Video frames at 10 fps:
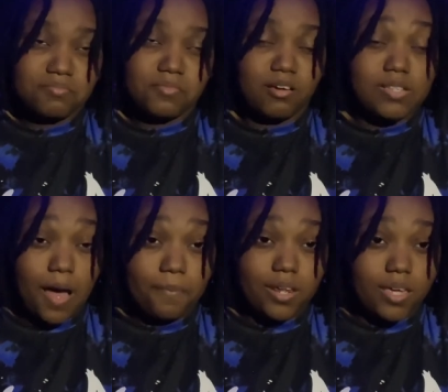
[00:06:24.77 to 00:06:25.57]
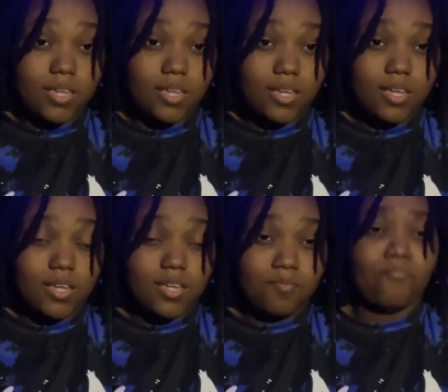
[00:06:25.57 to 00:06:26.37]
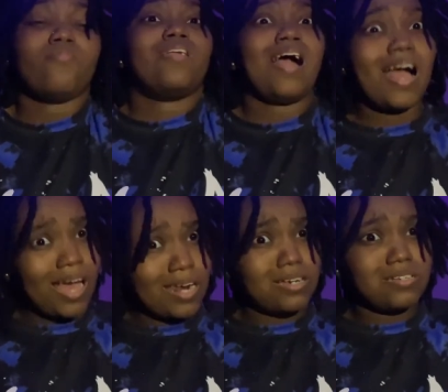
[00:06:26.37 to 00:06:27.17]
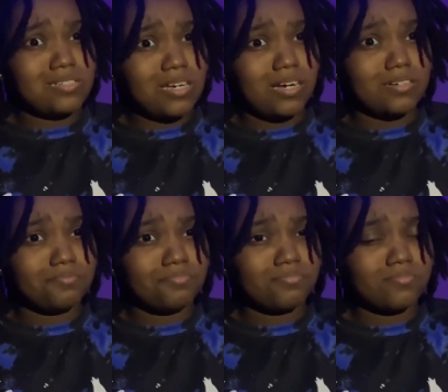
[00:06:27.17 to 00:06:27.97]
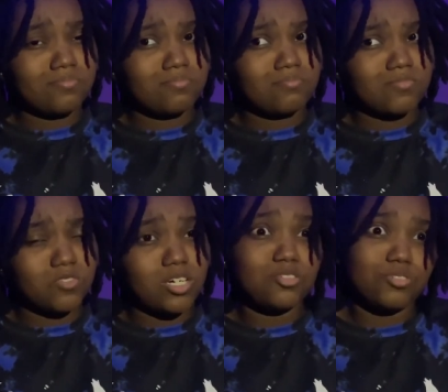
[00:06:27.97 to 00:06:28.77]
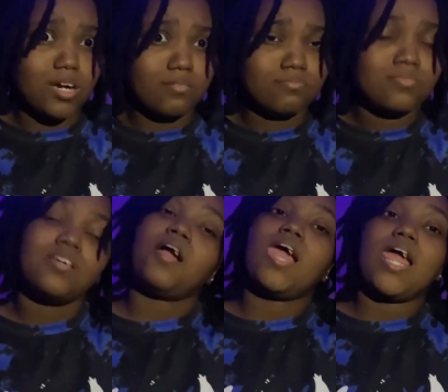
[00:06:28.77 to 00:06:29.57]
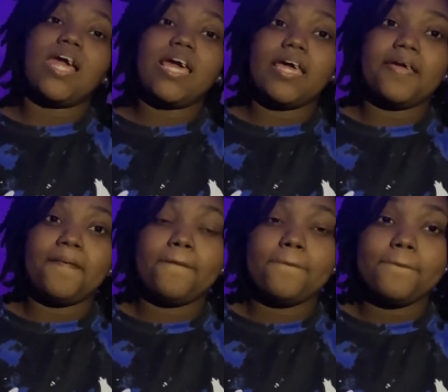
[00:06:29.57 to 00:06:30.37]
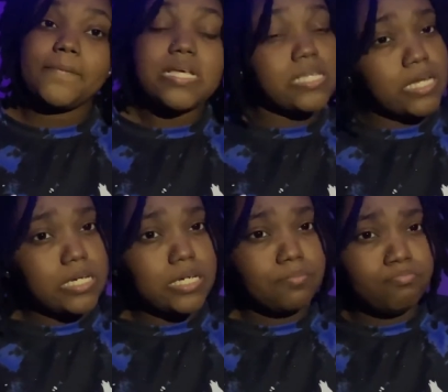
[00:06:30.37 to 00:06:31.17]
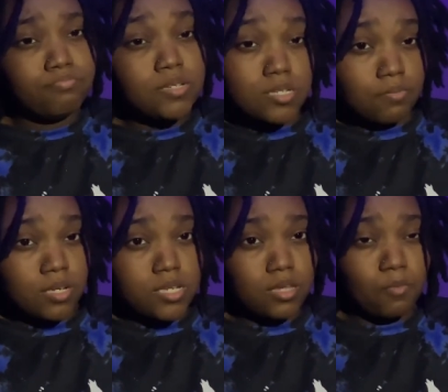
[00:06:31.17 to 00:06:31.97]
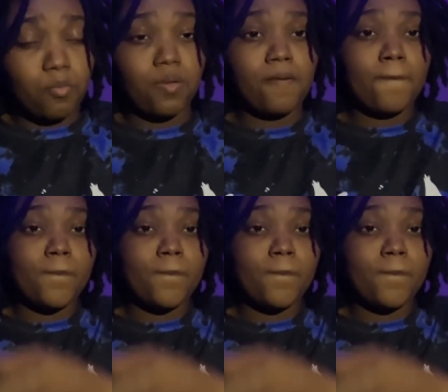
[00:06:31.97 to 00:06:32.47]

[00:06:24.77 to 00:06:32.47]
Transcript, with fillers: On top of that, I got a job. Well, a new job. And it's at a pizza place at the moment.